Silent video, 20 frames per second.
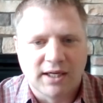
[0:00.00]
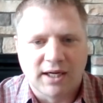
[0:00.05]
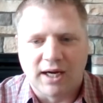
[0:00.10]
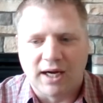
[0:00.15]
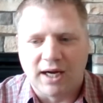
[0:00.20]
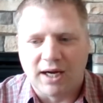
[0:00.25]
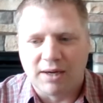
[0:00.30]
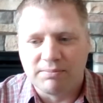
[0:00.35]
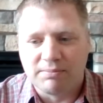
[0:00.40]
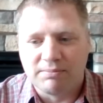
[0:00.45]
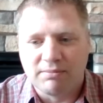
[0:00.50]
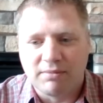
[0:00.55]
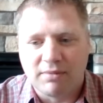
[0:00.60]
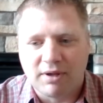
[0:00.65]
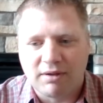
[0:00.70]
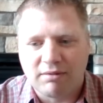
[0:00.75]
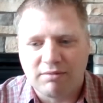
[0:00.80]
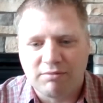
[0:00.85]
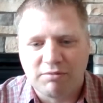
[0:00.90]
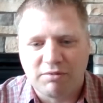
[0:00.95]
Um,
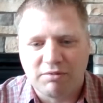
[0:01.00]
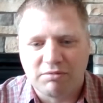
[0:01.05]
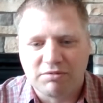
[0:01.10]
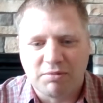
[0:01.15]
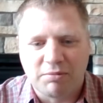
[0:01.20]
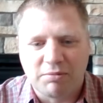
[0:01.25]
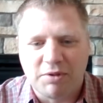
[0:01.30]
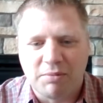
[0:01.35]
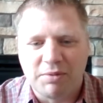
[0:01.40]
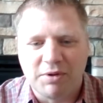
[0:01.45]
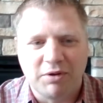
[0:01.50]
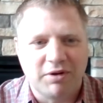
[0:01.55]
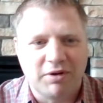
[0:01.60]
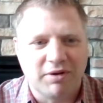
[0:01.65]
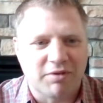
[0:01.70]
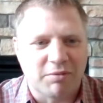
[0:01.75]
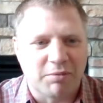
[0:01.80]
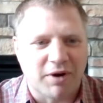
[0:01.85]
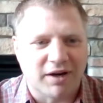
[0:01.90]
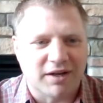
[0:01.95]
the beauty
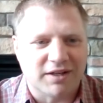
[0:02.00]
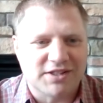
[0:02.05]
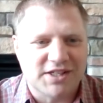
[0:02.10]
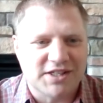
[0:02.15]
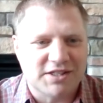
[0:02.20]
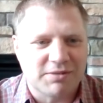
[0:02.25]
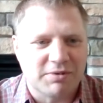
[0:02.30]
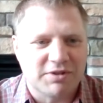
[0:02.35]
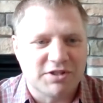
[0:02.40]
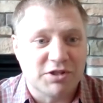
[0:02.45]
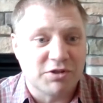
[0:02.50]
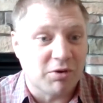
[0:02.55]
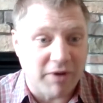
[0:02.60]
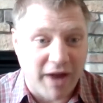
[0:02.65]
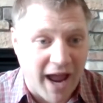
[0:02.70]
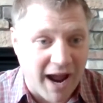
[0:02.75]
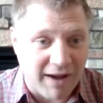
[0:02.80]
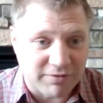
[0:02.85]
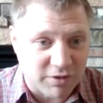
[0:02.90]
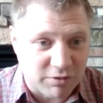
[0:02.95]
of the market system is you don't
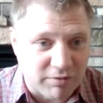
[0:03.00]
have